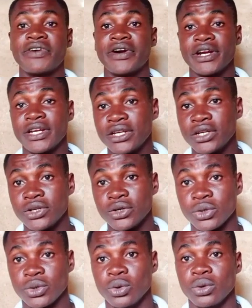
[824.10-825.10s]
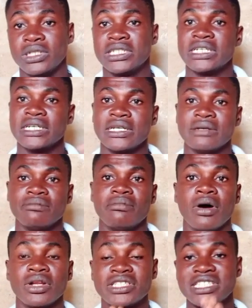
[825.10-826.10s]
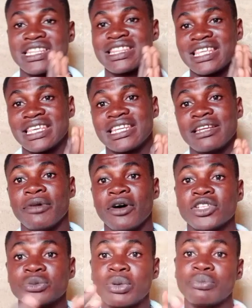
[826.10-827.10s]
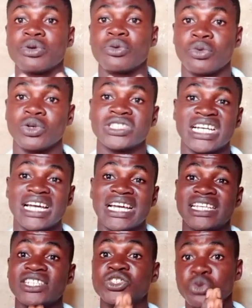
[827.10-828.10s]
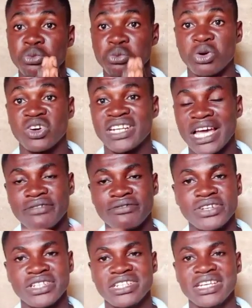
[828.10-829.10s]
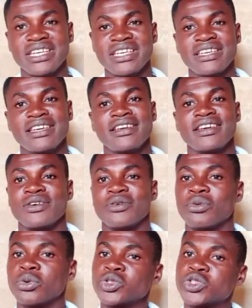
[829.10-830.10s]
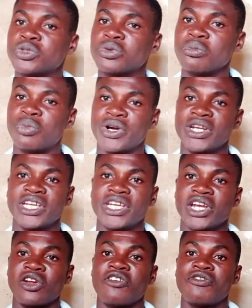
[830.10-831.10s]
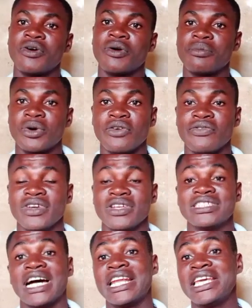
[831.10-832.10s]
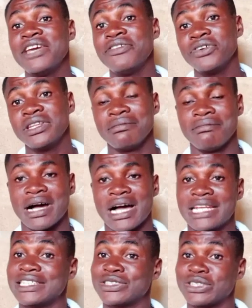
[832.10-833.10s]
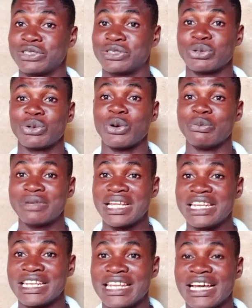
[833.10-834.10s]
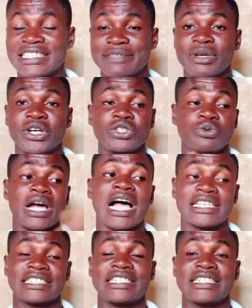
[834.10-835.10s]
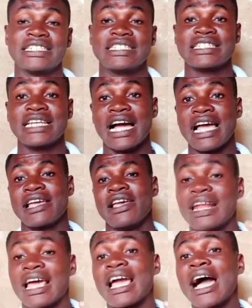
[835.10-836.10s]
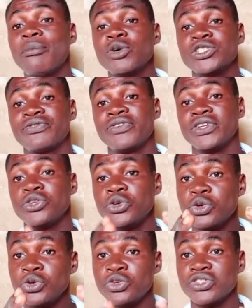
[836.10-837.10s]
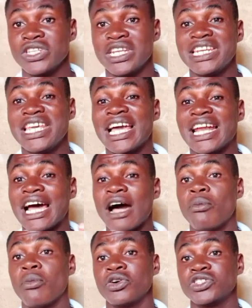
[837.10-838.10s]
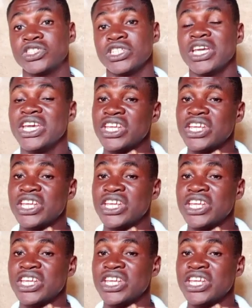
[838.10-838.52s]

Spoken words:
very good. But thinking about pumping water into pond every day won't bring enough profit. And even the man is also complaining that, because we asked the guy, like, how much feed do you use in a day and how much